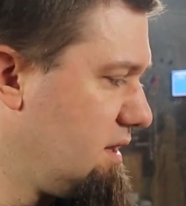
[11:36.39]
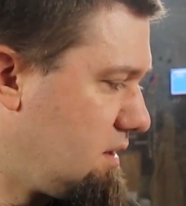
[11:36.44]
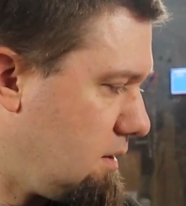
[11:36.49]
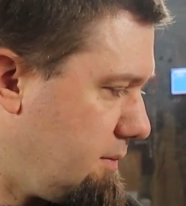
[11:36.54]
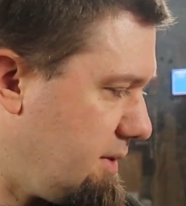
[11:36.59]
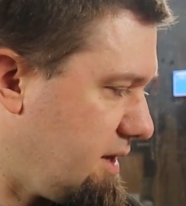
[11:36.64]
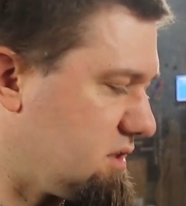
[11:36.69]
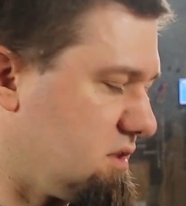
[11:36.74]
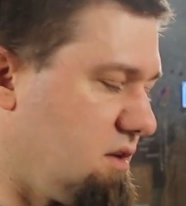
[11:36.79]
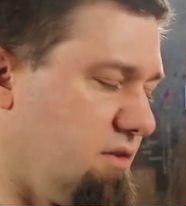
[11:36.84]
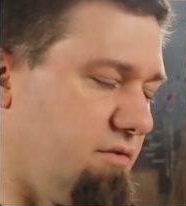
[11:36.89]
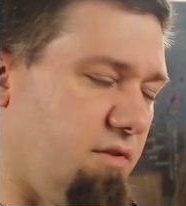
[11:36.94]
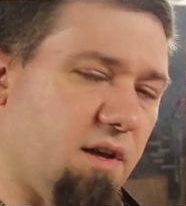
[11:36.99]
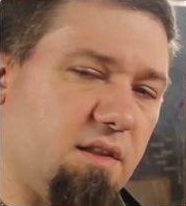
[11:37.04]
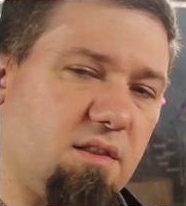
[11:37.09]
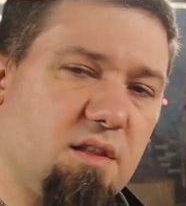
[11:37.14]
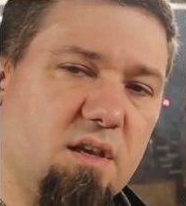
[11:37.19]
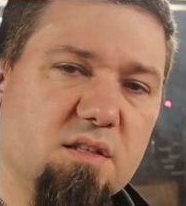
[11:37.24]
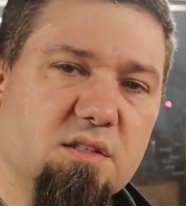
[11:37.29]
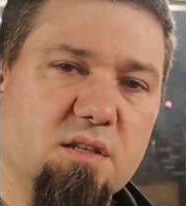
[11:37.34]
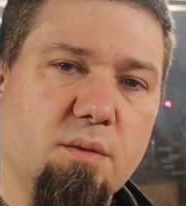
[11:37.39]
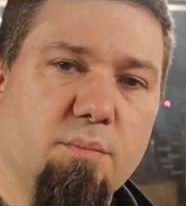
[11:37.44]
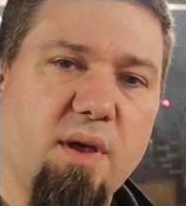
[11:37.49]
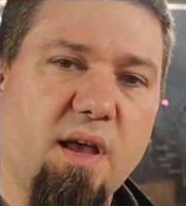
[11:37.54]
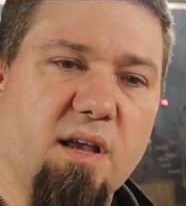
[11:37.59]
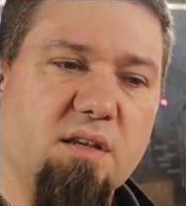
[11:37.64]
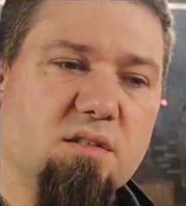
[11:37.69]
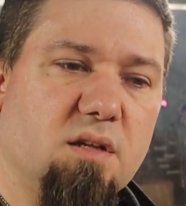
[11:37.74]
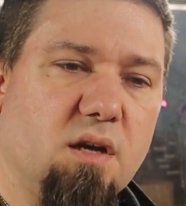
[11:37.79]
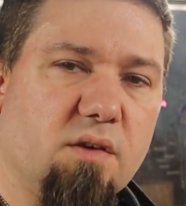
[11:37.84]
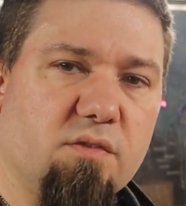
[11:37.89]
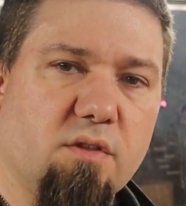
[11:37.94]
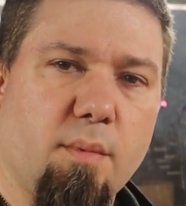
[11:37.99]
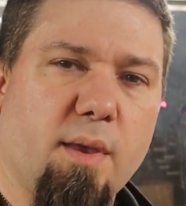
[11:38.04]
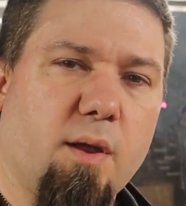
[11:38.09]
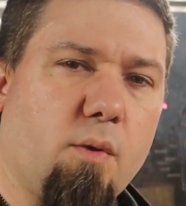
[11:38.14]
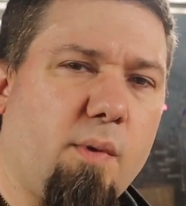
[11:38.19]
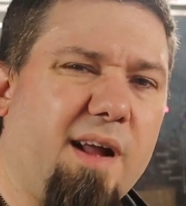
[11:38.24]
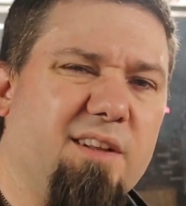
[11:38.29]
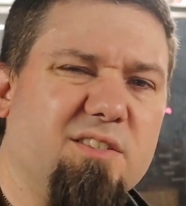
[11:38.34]
They make stuff like this, impact stuff. They
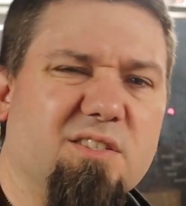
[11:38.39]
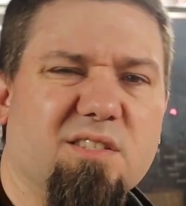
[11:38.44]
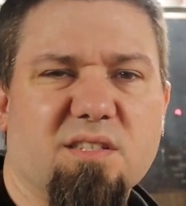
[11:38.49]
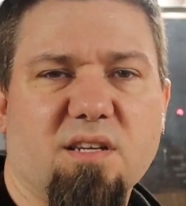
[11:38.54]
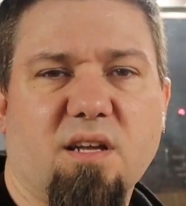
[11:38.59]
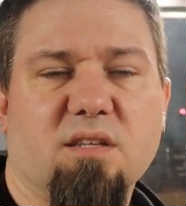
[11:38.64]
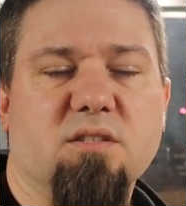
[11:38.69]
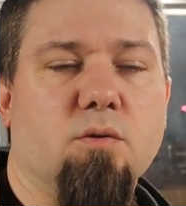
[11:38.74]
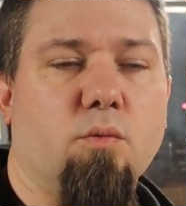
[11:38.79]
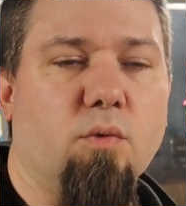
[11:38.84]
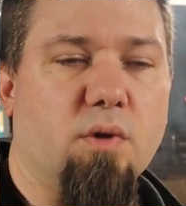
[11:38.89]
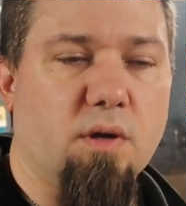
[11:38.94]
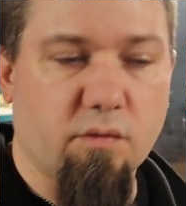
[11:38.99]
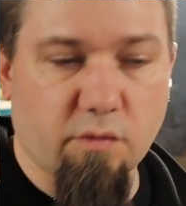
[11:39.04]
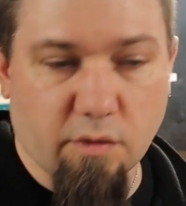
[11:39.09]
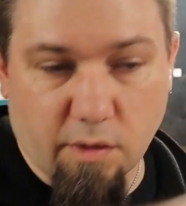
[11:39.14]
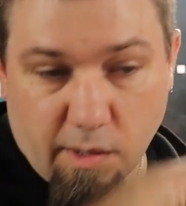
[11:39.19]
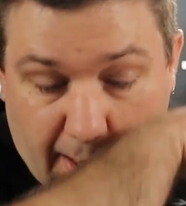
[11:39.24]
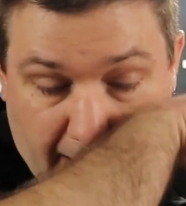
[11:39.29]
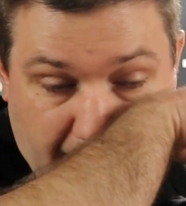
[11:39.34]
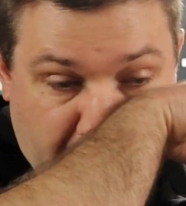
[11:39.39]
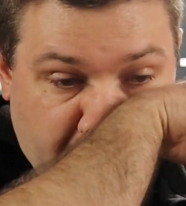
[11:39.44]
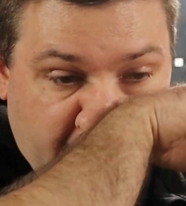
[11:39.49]
make ratchet sets and whatever.